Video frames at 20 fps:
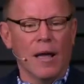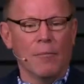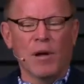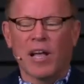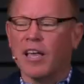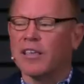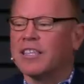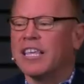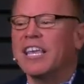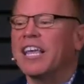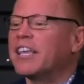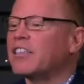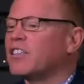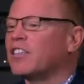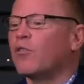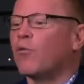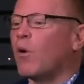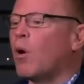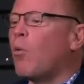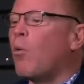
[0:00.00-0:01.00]
because he gets
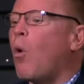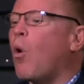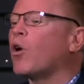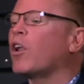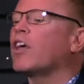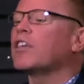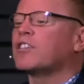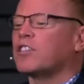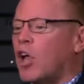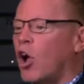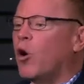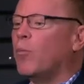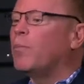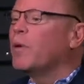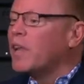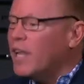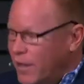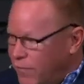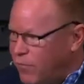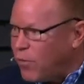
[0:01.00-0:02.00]
to reward us
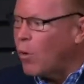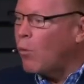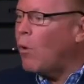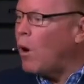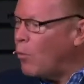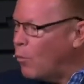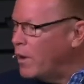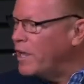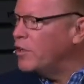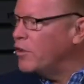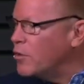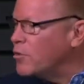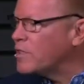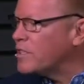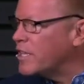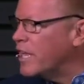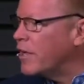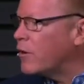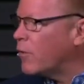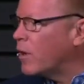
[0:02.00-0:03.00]
openly for what we do
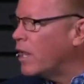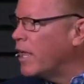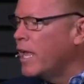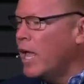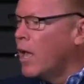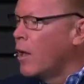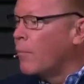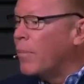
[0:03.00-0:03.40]
secretly.